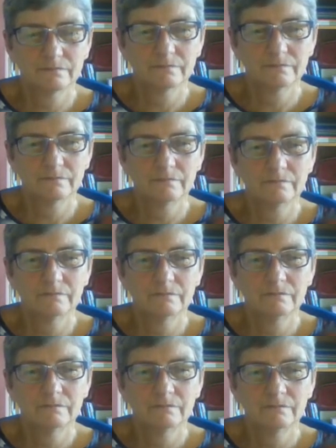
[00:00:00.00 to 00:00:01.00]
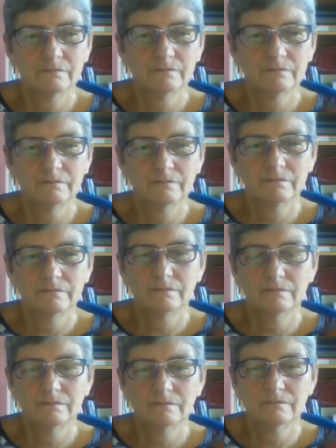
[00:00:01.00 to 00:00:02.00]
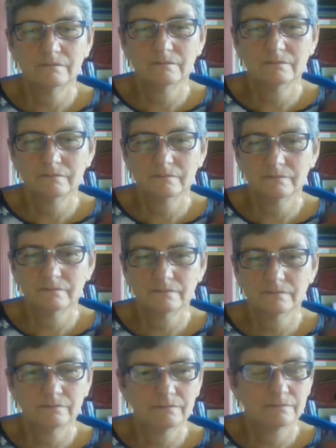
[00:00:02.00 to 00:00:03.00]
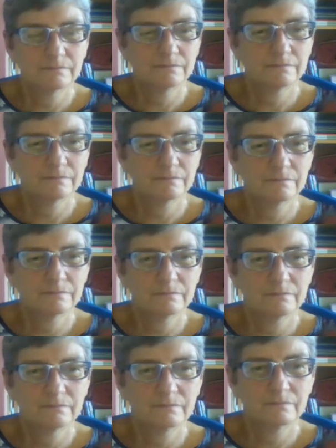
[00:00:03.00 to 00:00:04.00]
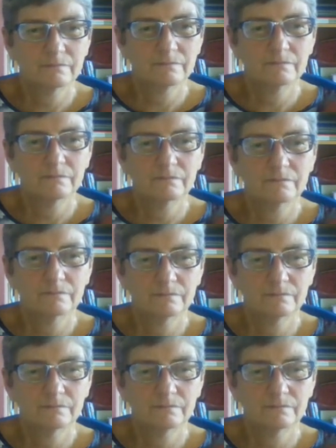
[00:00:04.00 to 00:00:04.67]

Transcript: (not speaking)